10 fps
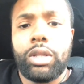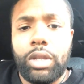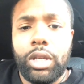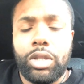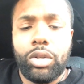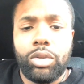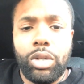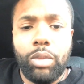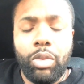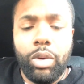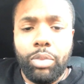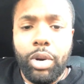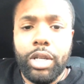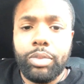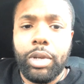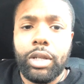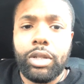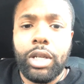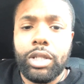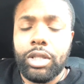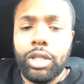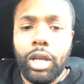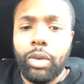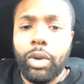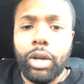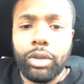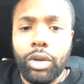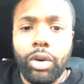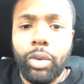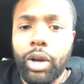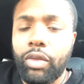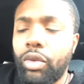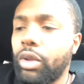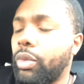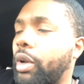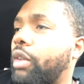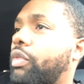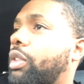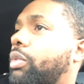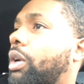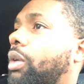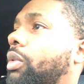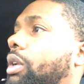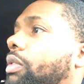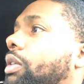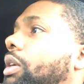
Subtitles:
That's your number one prospect. You got your second round, third round, fourth round, fifth round, whatever.